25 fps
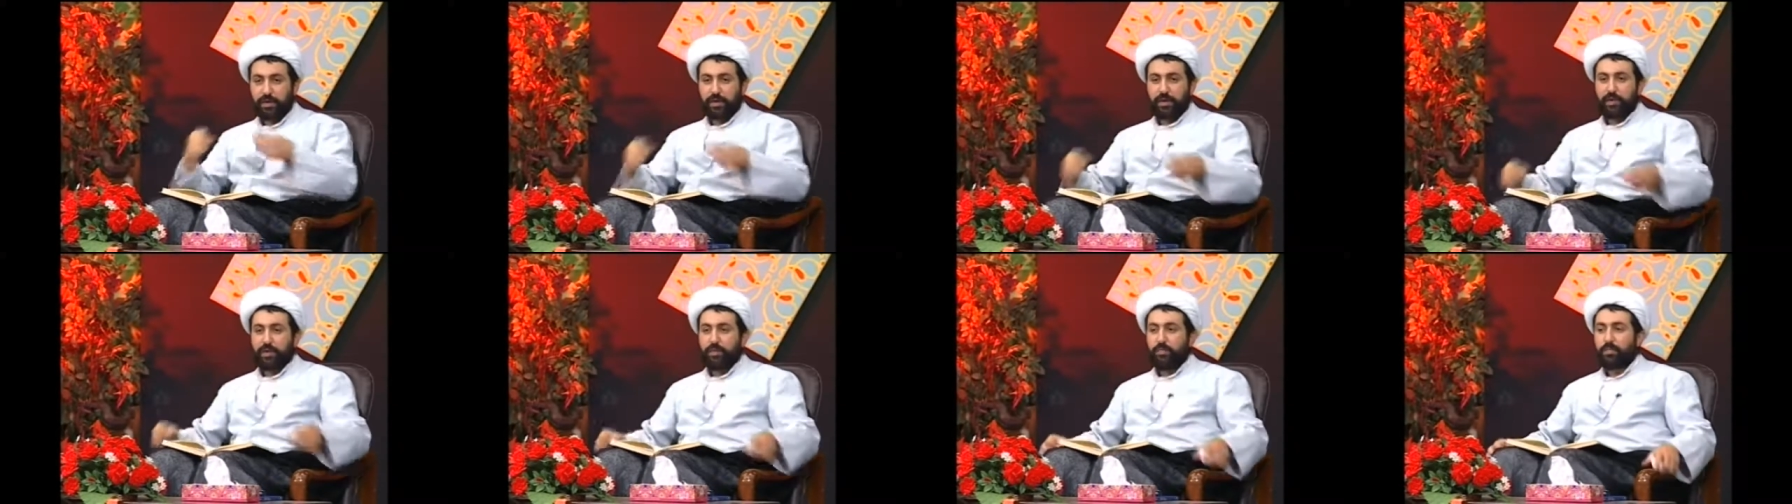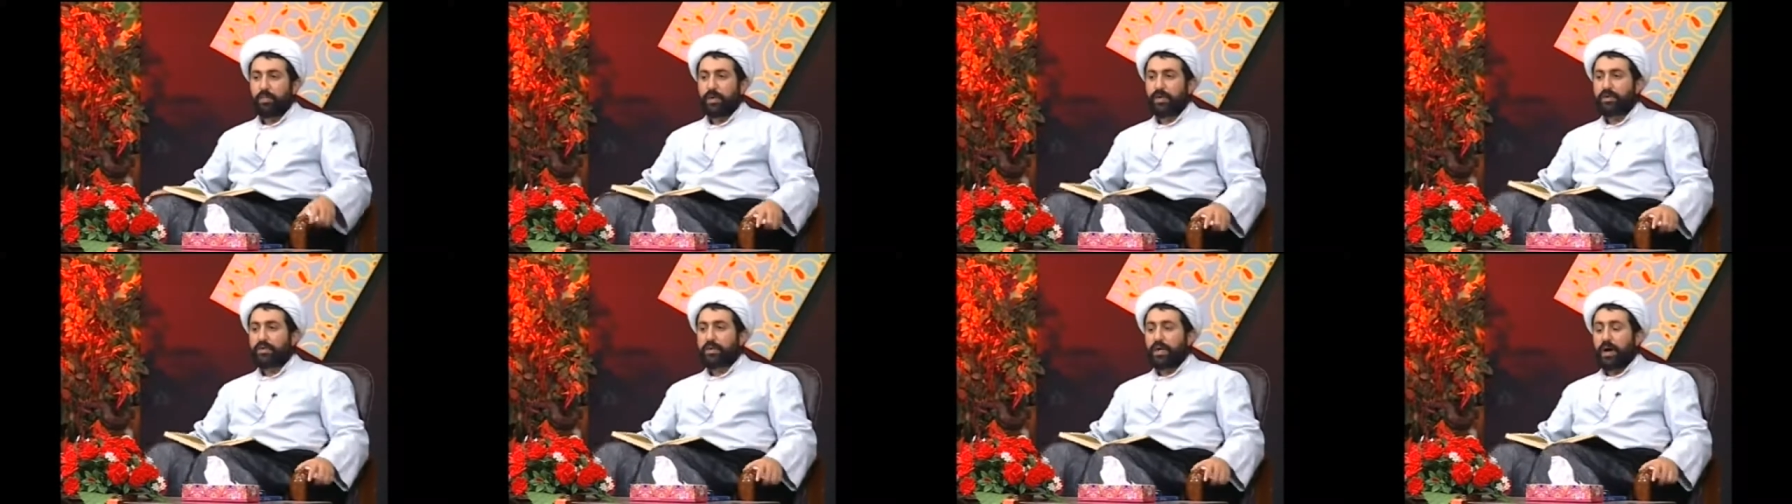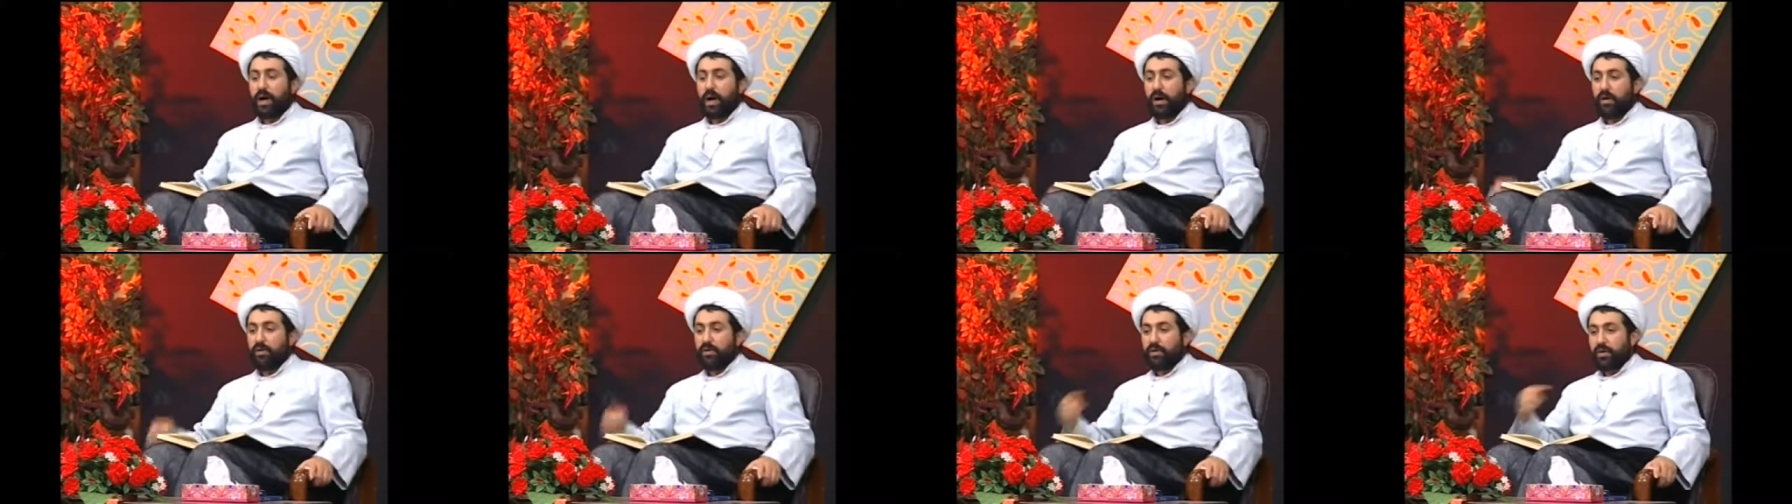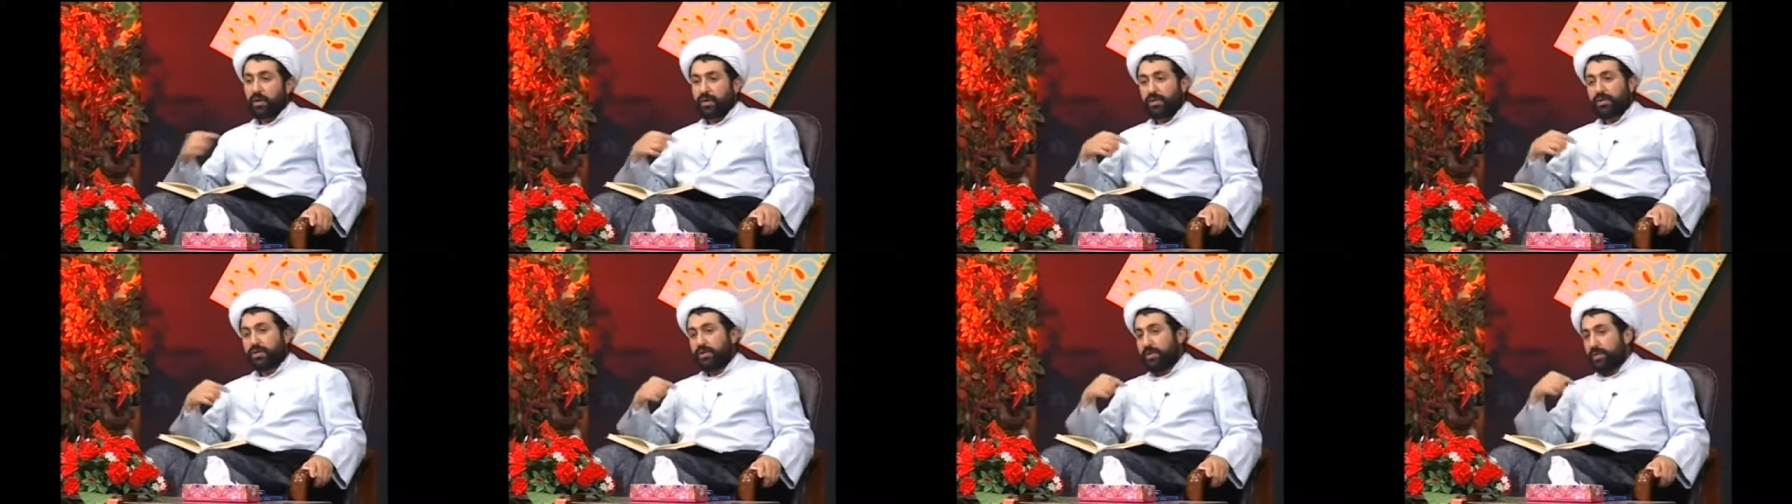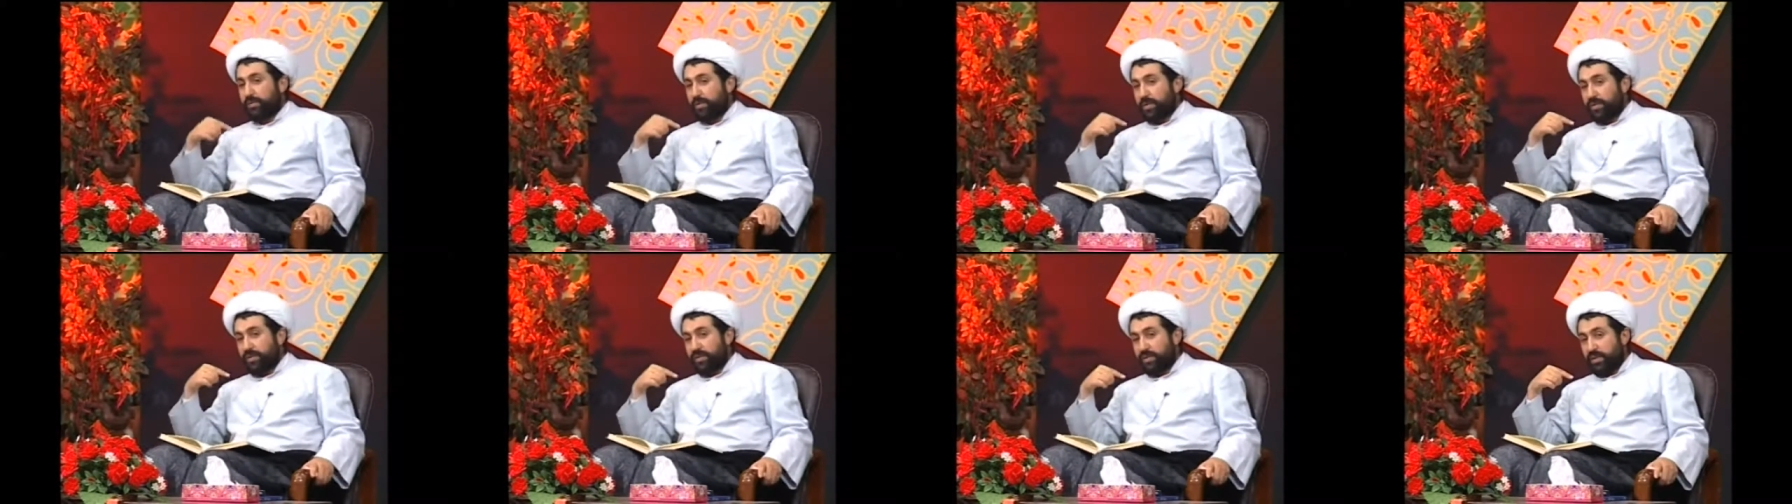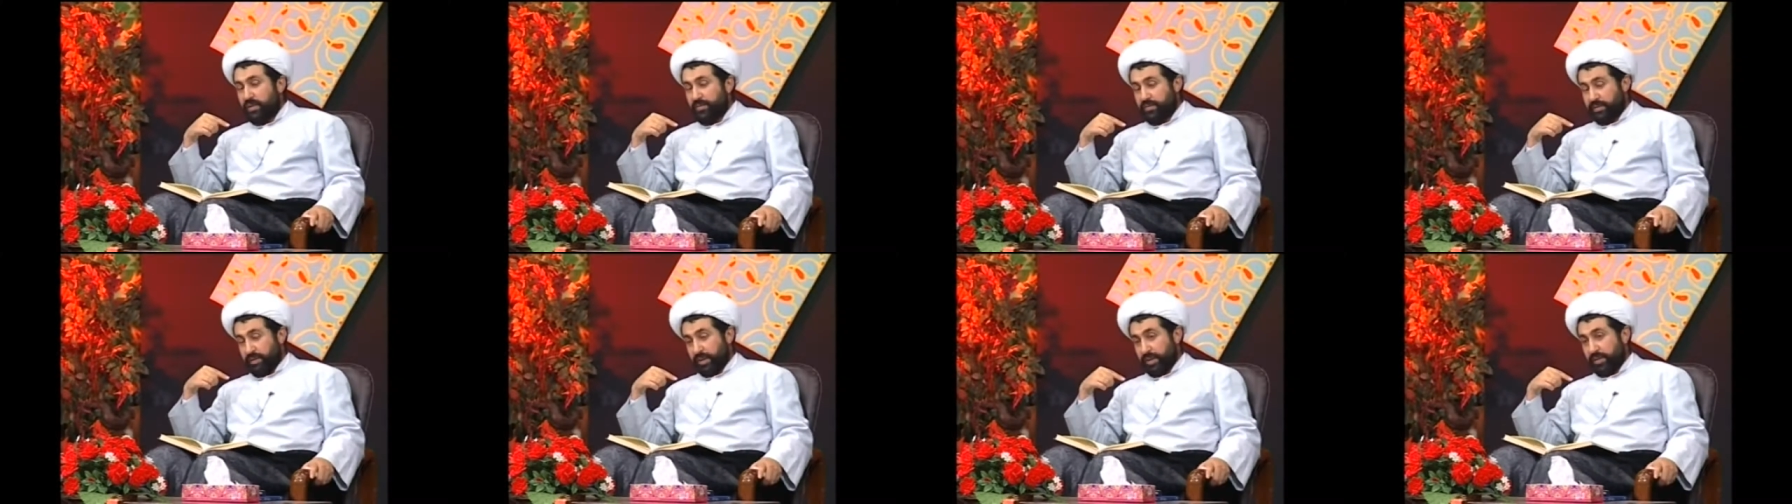but our concept is
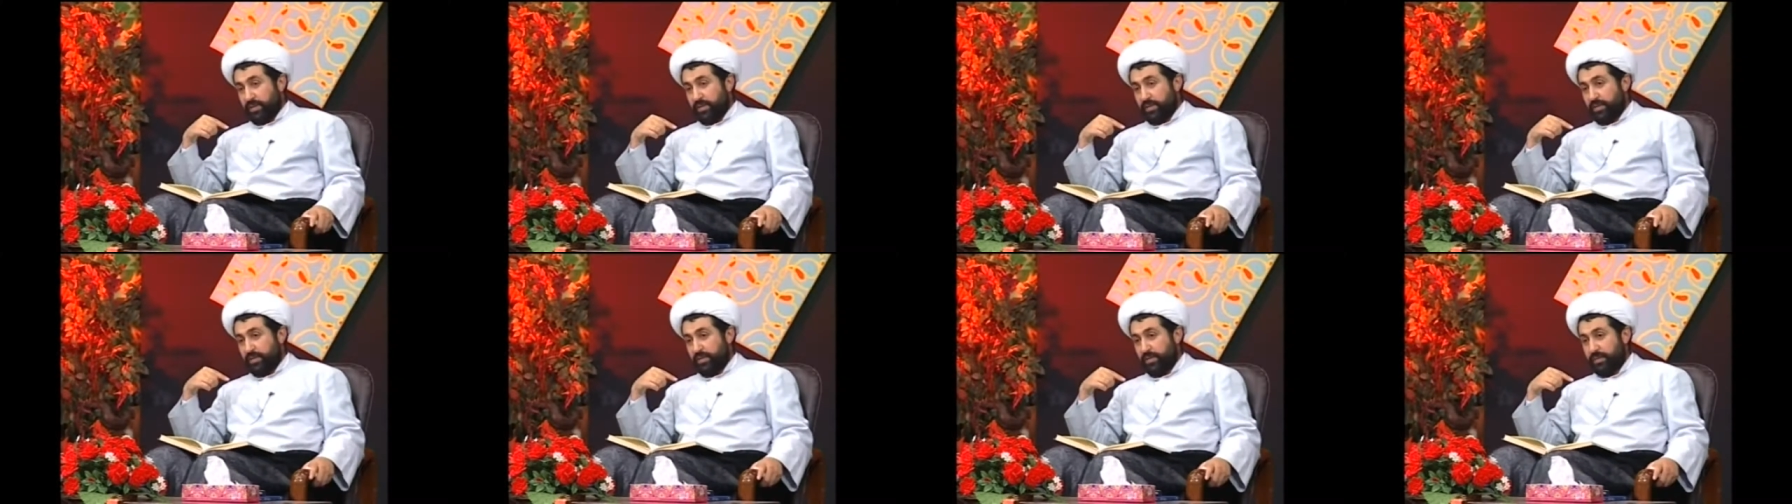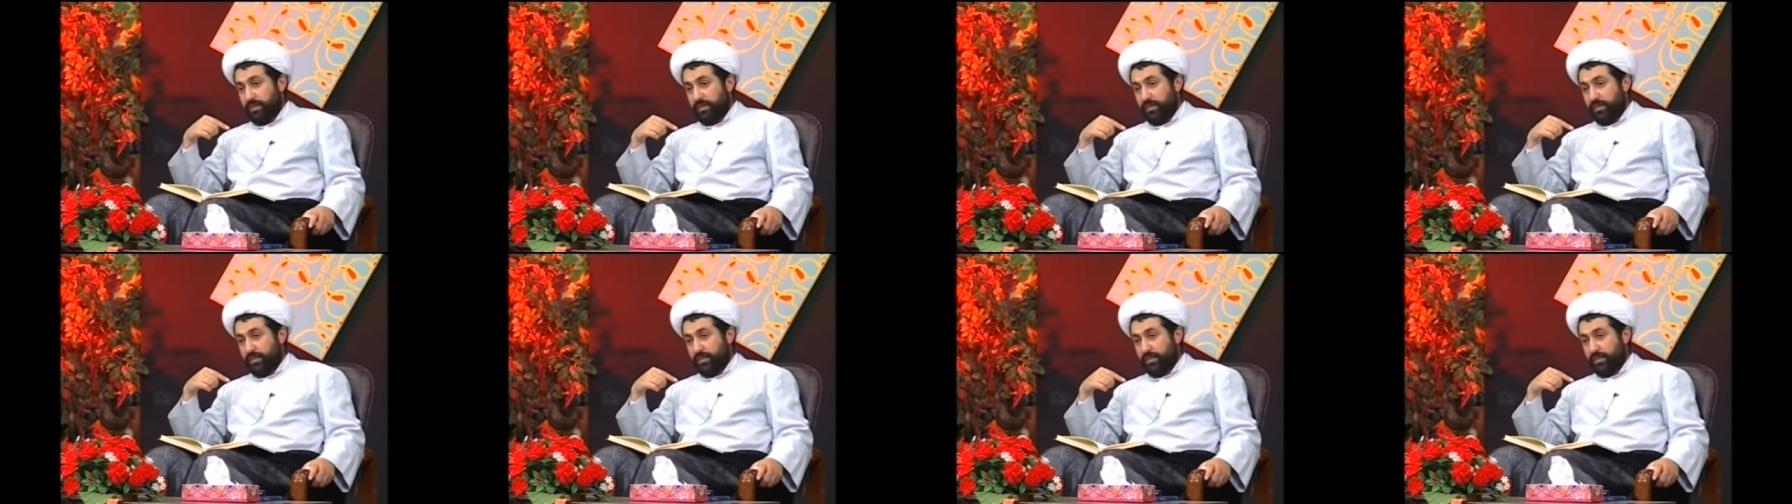different